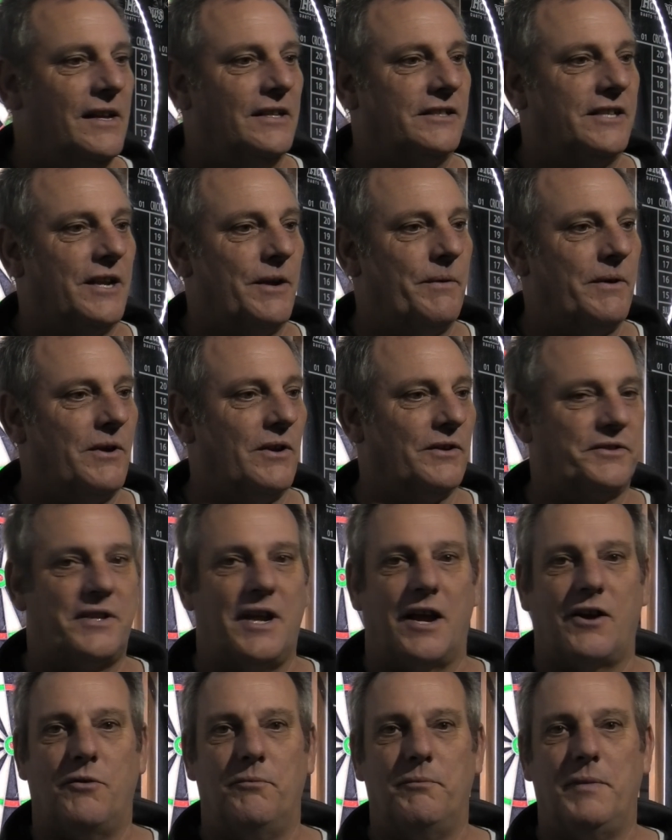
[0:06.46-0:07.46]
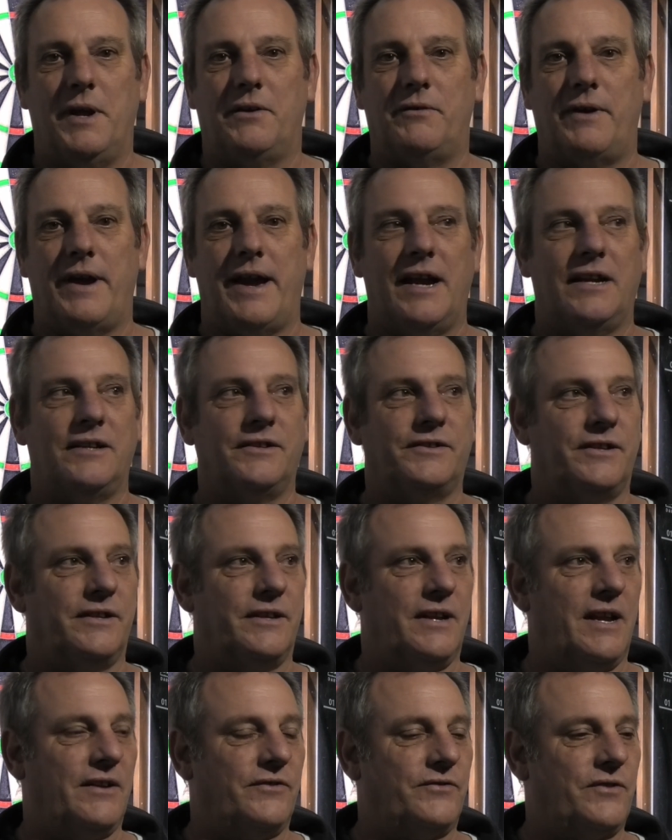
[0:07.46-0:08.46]
So we're not stuck on big rounds
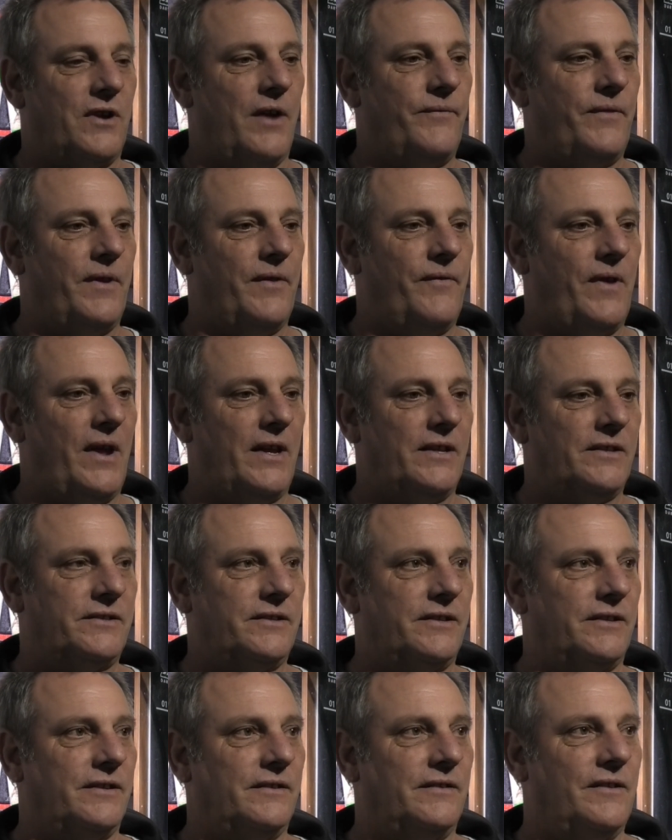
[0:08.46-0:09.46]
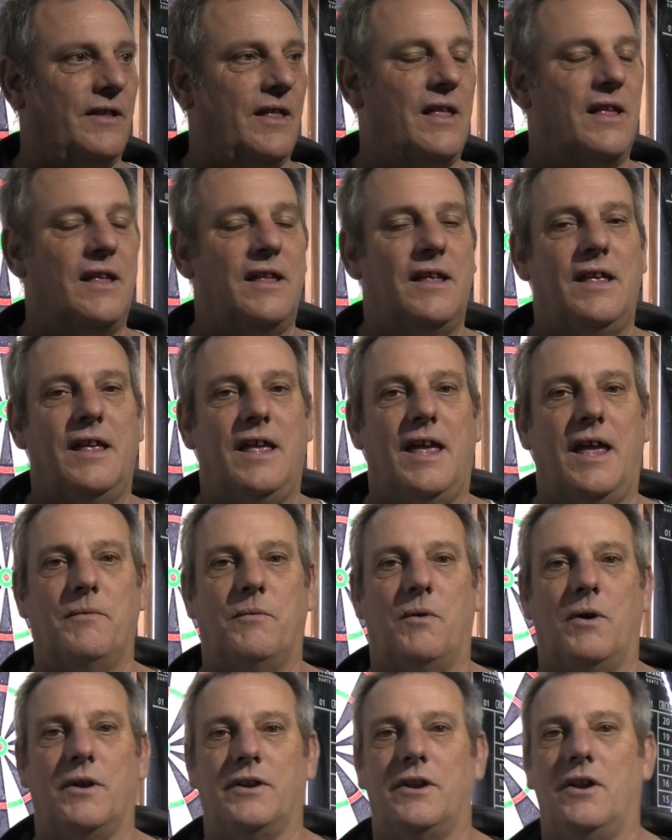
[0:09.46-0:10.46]
and then trophy events and
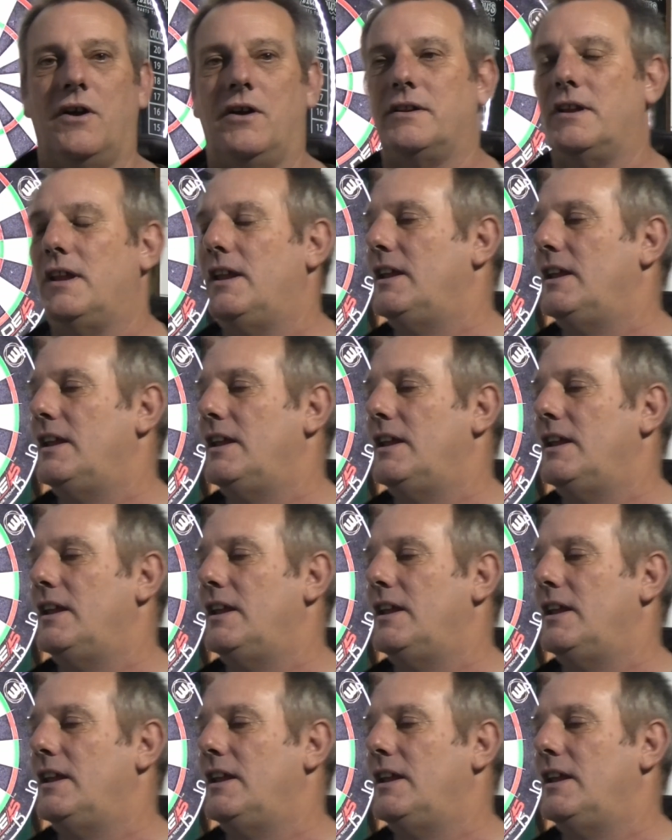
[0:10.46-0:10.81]
whatnot.